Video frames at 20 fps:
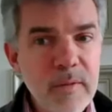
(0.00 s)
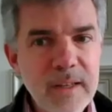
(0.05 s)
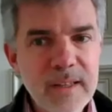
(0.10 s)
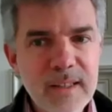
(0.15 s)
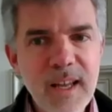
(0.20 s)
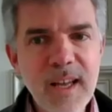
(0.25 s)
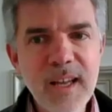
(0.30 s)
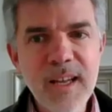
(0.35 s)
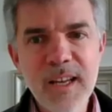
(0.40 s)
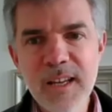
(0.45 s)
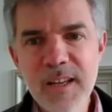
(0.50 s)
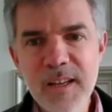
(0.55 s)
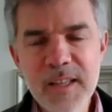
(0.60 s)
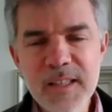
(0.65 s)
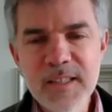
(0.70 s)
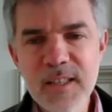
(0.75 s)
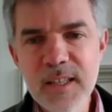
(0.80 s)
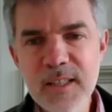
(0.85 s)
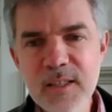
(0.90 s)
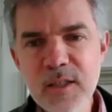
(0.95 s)
that
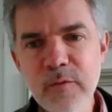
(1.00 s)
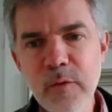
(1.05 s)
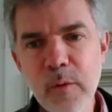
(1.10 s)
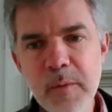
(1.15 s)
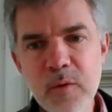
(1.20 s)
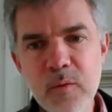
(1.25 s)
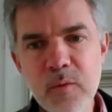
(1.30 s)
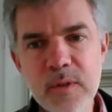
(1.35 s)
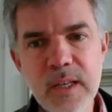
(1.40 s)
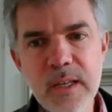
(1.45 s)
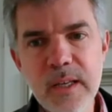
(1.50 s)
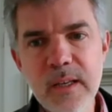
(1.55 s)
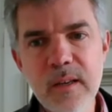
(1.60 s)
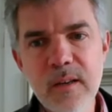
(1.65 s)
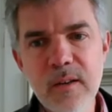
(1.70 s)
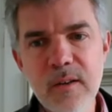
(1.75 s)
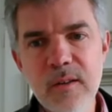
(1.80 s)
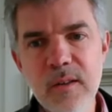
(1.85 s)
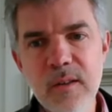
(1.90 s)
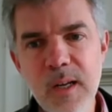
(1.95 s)
it's not for me to say.
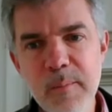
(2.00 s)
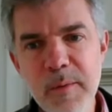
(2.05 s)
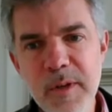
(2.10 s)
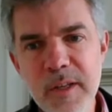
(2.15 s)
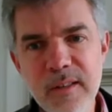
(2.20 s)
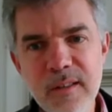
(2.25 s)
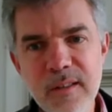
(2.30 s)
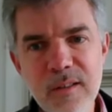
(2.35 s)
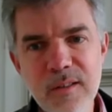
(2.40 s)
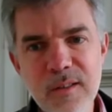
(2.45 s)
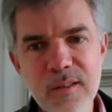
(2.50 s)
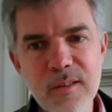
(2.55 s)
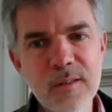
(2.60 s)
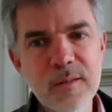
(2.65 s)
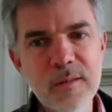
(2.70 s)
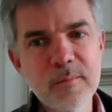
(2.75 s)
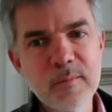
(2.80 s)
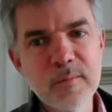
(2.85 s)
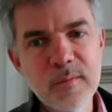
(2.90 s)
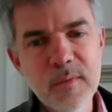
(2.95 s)

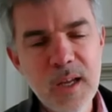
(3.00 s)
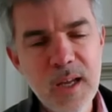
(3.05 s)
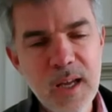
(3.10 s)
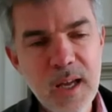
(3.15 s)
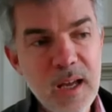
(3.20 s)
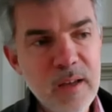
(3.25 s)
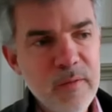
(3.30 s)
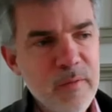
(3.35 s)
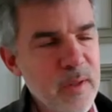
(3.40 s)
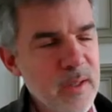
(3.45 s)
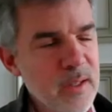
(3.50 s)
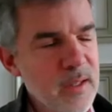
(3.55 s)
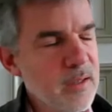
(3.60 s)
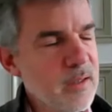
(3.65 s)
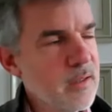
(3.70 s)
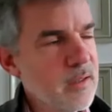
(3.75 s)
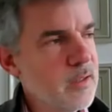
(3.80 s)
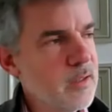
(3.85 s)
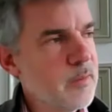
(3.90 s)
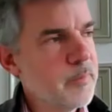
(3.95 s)
I think
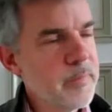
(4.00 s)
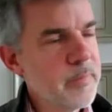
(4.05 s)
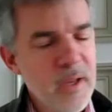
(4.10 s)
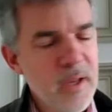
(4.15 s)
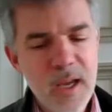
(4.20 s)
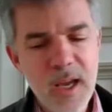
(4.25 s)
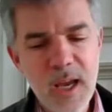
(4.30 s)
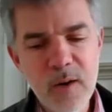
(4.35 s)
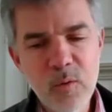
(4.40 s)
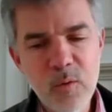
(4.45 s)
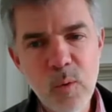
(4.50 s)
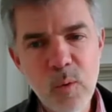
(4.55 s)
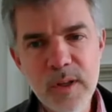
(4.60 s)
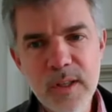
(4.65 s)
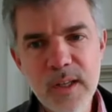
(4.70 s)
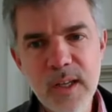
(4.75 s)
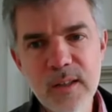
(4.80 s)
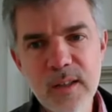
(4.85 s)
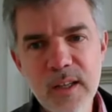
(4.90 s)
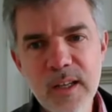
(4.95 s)
everyone
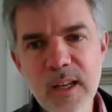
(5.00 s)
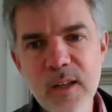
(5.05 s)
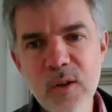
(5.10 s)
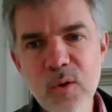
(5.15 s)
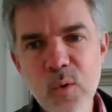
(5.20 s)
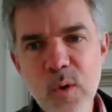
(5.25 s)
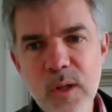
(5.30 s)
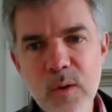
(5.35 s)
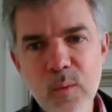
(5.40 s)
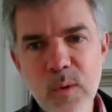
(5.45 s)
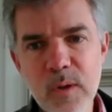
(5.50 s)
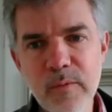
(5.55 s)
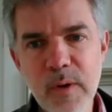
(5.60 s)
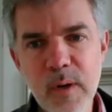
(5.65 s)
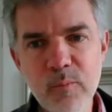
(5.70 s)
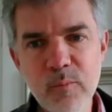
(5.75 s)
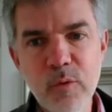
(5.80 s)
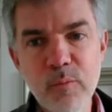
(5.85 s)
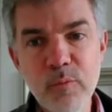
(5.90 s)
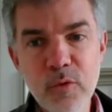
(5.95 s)
can look at what they are
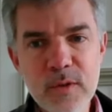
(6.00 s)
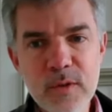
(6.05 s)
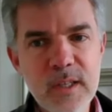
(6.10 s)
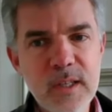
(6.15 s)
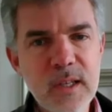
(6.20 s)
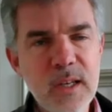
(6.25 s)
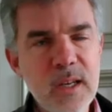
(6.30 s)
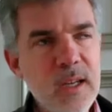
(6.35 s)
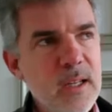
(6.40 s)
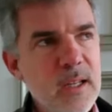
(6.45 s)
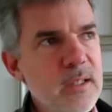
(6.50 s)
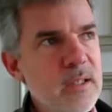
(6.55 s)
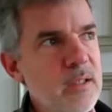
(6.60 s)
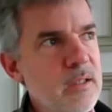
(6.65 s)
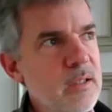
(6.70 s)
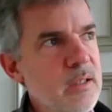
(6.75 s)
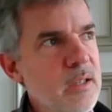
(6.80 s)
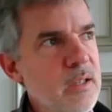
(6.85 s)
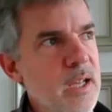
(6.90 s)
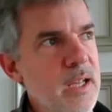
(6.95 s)
proposing and
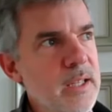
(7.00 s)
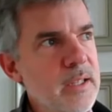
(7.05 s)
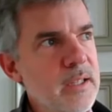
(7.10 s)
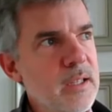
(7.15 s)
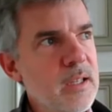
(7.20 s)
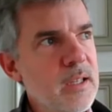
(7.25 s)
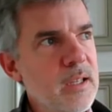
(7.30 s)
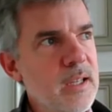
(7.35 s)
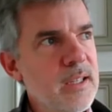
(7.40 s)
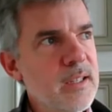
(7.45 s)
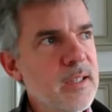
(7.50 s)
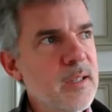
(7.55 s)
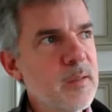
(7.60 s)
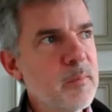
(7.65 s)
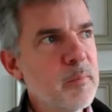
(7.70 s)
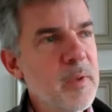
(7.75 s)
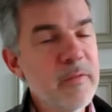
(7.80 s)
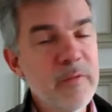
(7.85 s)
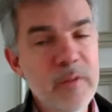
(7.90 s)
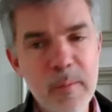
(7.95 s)

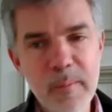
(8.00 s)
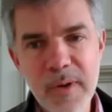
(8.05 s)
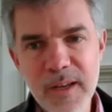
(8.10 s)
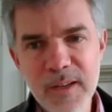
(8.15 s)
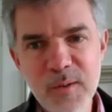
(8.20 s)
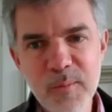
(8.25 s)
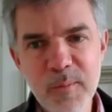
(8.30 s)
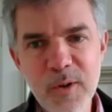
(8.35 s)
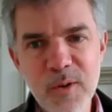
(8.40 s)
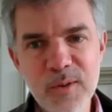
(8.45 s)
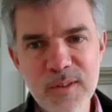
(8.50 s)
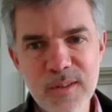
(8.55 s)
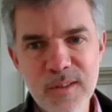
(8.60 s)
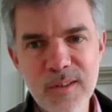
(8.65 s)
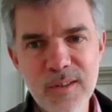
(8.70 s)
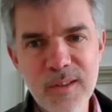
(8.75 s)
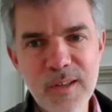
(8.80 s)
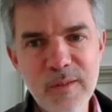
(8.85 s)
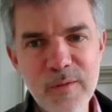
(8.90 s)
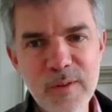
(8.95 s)
make their mind about
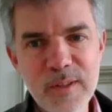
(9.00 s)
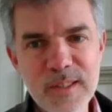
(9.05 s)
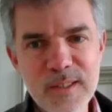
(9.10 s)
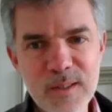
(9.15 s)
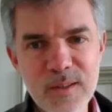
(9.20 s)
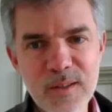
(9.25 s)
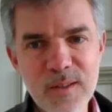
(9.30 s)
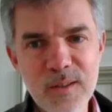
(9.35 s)
if it's